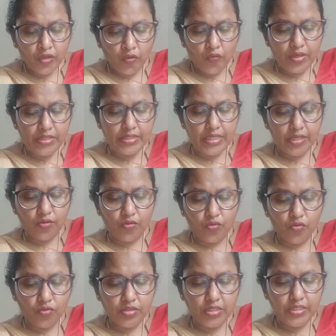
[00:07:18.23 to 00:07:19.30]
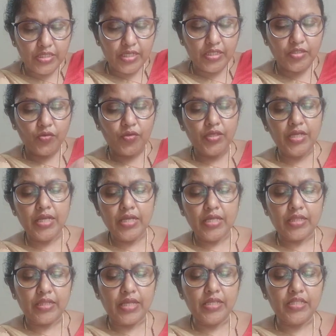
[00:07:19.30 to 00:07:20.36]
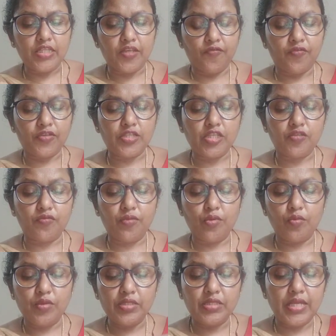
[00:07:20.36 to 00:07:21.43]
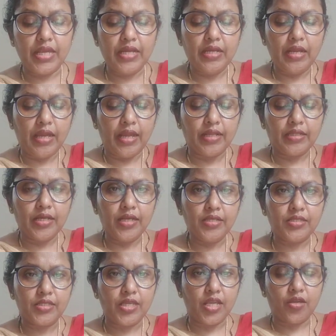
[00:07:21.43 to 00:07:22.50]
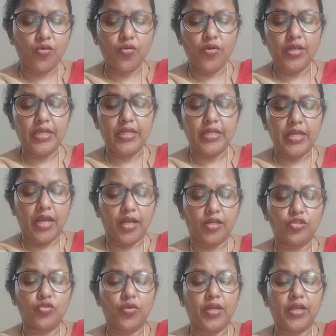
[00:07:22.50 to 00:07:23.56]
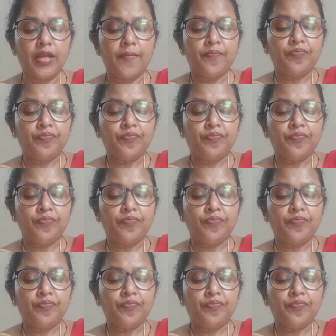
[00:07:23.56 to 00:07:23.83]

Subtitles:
One sacrococcygeal joint. Then symphysis pubis joint and the sacroiliac joint.